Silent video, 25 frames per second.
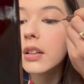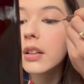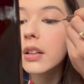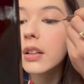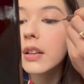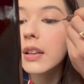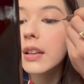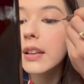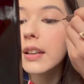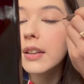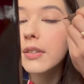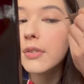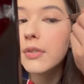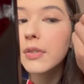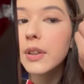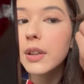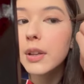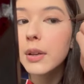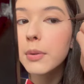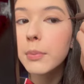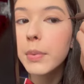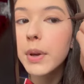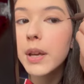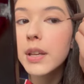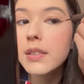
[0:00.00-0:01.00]

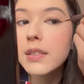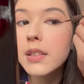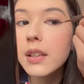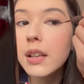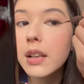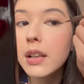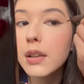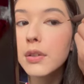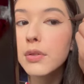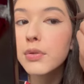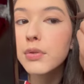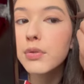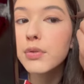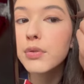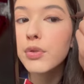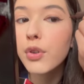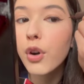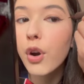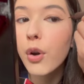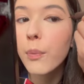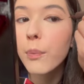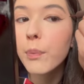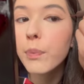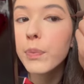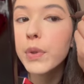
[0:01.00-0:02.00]
leaving basically
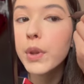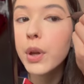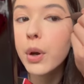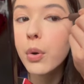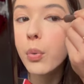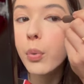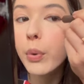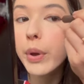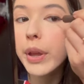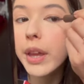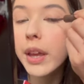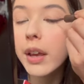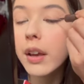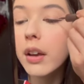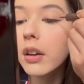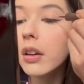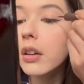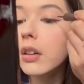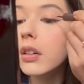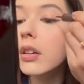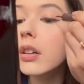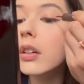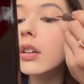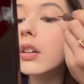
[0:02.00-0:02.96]
from the wing.